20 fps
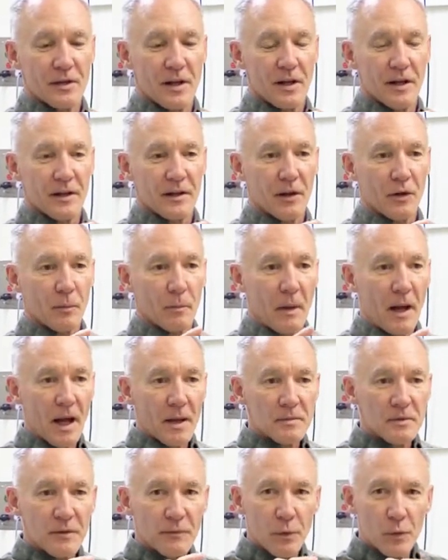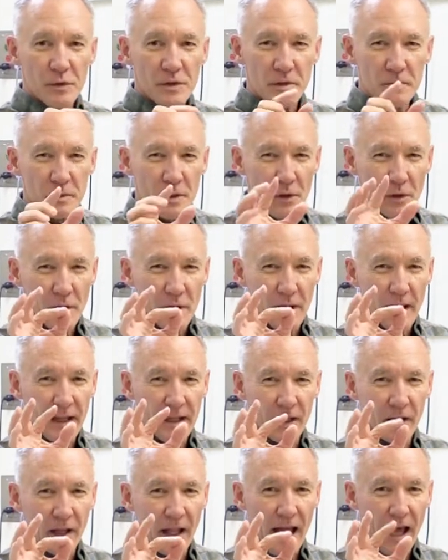little biopsy forceps that look
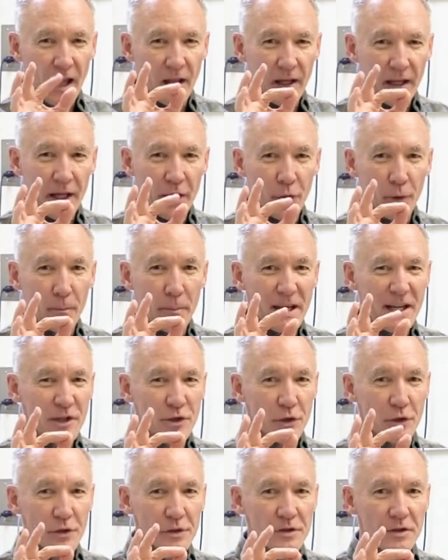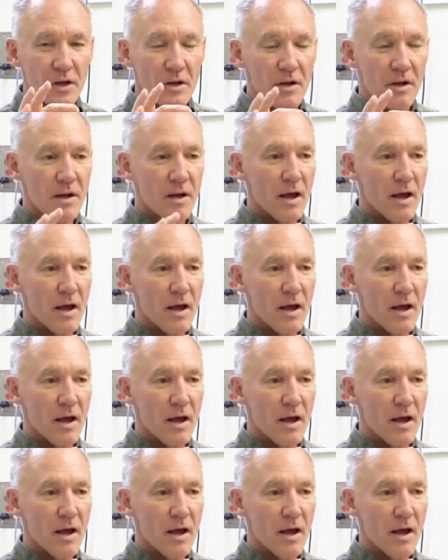like little alligator pinchers.